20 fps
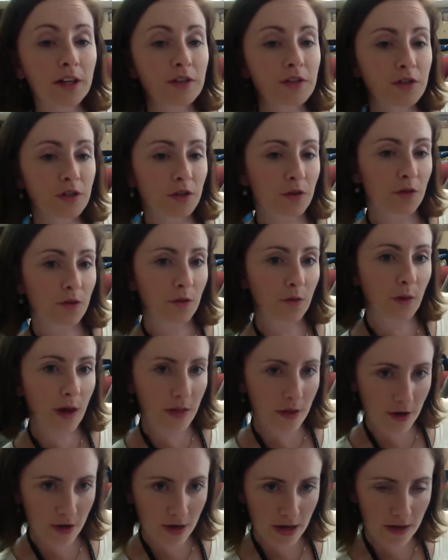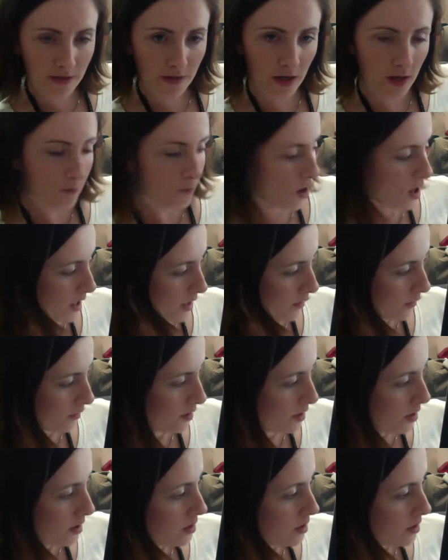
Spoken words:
to whether or not they could walk on